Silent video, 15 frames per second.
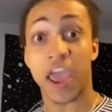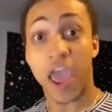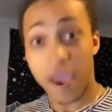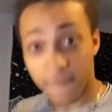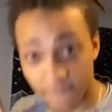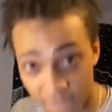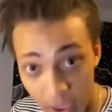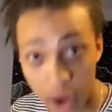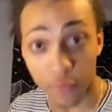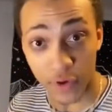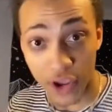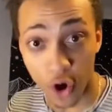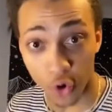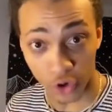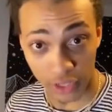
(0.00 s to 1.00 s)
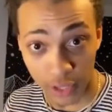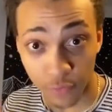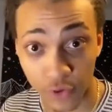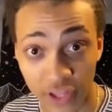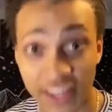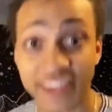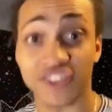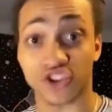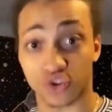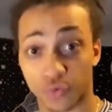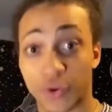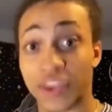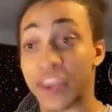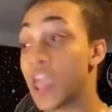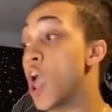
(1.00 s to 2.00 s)
very early release
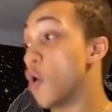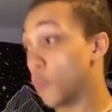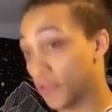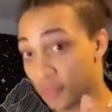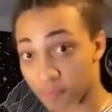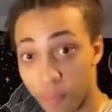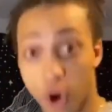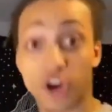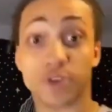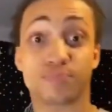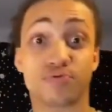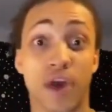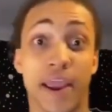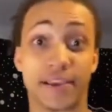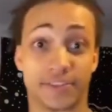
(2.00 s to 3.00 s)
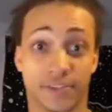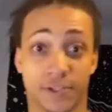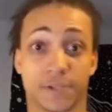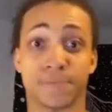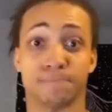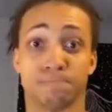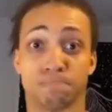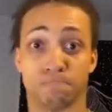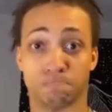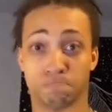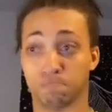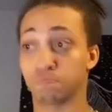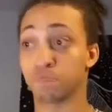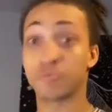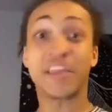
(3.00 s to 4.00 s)
3 with Mark Price.
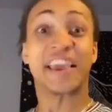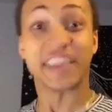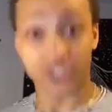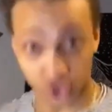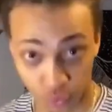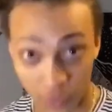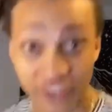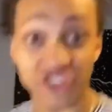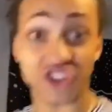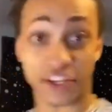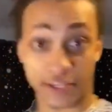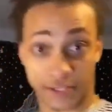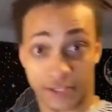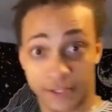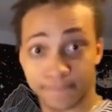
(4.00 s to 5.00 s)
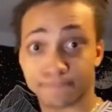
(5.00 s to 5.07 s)
He swished it.